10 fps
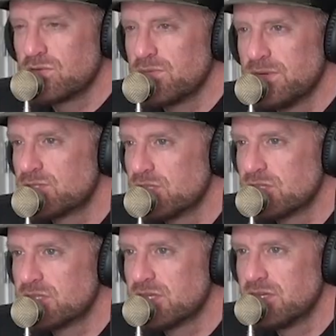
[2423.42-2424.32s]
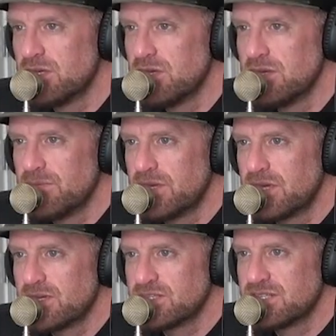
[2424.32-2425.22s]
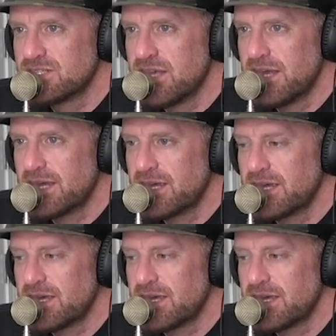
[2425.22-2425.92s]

promotions because it's like